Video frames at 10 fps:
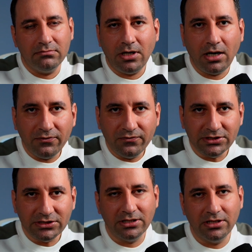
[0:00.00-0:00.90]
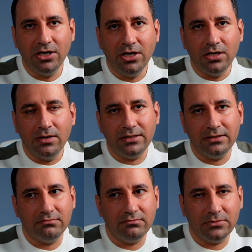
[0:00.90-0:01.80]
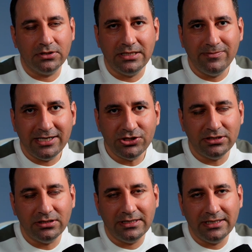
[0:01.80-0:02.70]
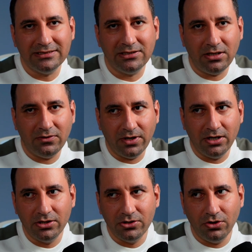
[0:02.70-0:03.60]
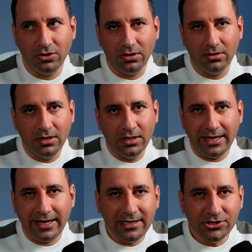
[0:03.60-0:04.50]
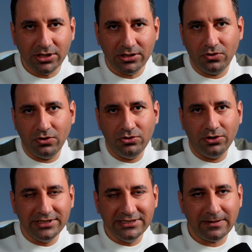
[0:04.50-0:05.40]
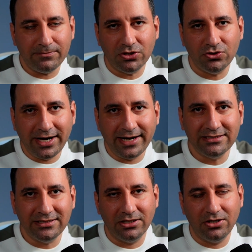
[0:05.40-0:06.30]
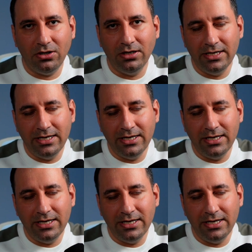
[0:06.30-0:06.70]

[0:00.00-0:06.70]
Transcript: office, imagine instead of your agent or your reception to answer the call,